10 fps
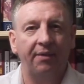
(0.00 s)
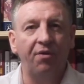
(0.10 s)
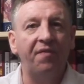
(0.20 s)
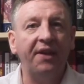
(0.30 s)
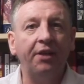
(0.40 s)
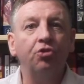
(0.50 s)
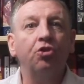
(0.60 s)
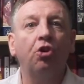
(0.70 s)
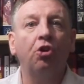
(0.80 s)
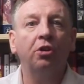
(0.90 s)
reveals
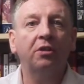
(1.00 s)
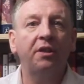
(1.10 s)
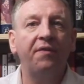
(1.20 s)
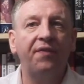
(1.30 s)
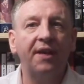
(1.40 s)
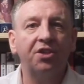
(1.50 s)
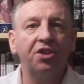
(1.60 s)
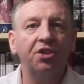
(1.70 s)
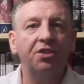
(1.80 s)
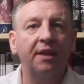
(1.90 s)
all,
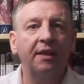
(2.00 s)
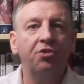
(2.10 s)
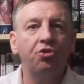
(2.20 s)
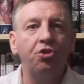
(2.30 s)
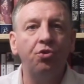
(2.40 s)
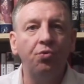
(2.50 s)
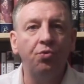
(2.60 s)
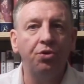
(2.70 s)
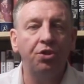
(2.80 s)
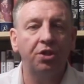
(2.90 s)
confesses that
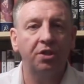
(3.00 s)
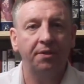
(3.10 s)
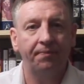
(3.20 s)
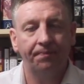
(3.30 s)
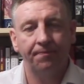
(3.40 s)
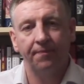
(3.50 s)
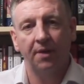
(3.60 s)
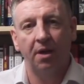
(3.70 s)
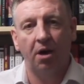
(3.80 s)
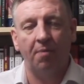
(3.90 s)
Jews
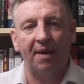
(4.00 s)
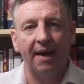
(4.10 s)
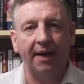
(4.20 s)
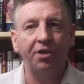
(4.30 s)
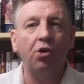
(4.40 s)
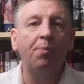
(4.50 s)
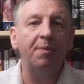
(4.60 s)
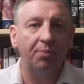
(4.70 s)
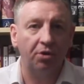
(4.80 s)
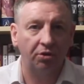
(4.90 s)
are behind
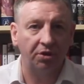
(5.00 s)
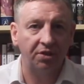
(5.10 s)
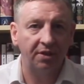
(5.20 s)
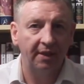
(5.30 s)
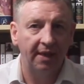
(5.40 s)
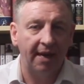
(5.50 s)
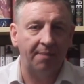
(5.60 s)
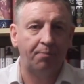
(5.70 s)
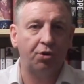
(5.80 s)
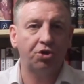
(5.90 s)
open borders
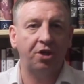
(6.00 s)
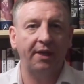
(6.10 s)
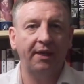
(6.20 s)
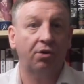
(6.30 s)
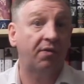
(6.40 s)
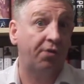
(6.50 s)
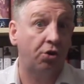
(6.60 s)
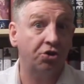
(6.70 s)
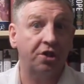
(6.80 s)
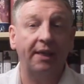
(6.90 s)
and pushing or
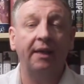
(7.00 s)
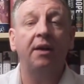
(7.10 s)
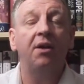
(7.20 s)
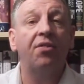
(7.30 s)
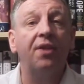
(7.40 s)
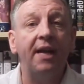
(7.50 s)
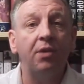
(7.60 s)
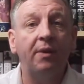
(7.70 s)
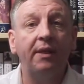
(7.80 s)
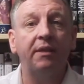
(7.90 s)
forcing
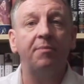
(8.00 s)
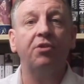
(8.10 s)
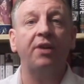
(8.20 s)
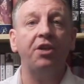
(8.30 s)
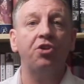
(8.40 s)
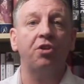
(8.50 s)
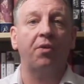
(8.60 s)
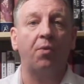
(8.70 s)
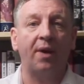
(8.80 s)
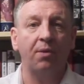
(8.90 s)
third world immigration
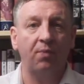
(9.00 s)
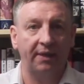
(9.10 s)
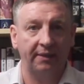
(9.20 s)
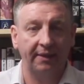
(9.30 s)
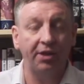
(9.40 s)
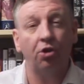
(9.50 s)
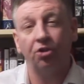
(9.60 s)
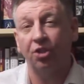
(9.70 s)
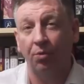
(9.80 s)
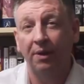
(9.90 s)
on the white world. He
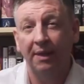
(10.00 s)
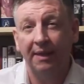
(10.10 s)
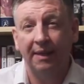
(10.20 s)
also